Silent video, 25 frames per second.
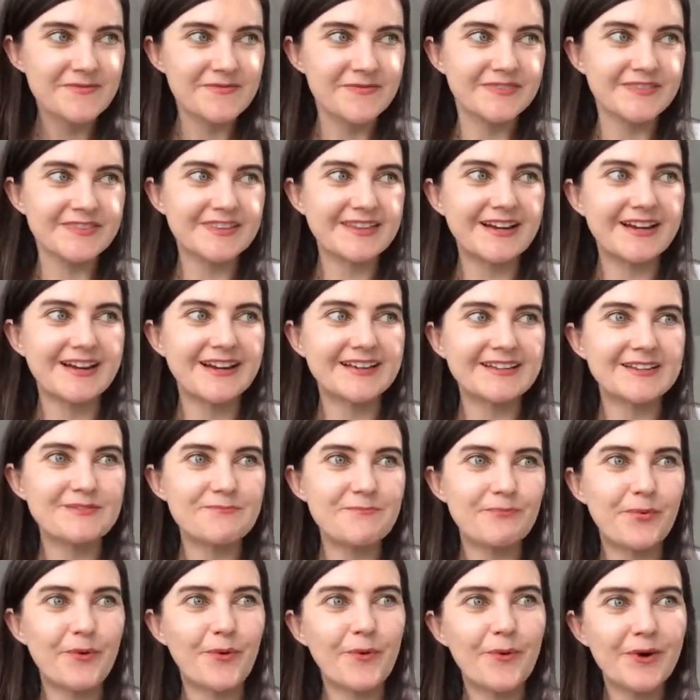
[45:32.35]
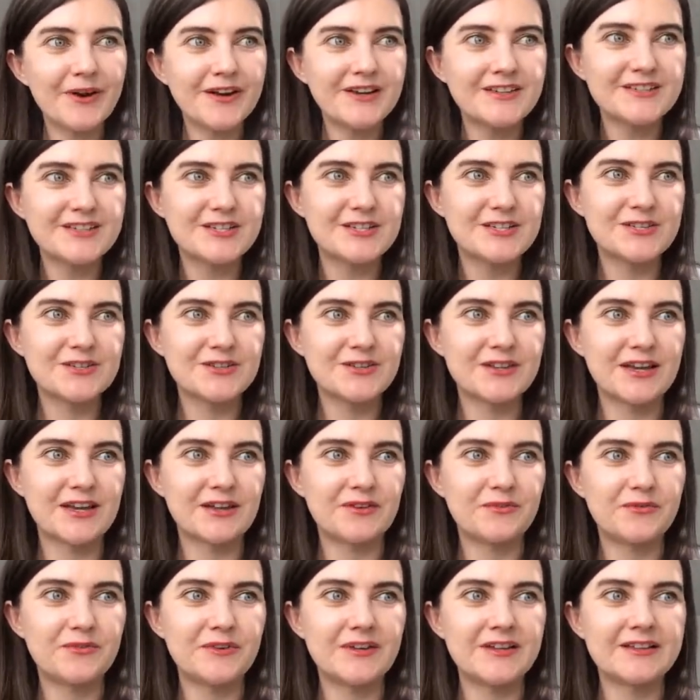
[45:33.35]
that point to
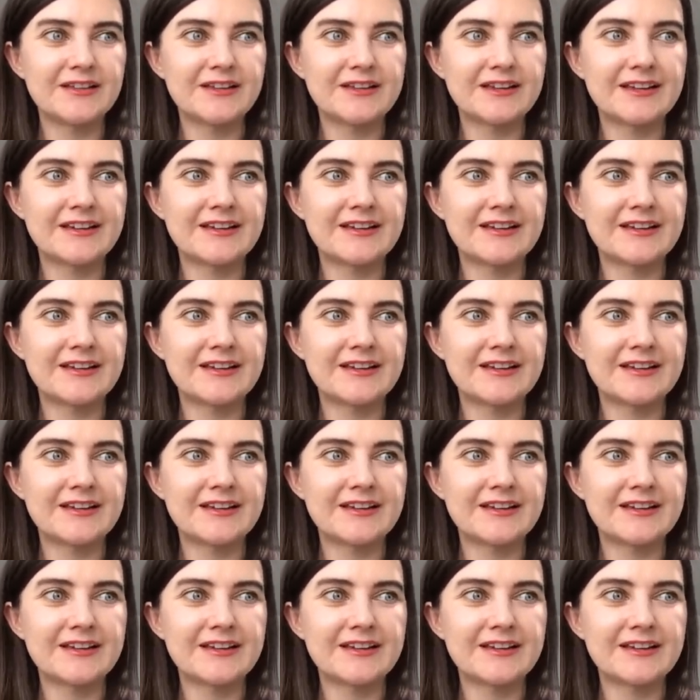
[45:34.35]
that feeling,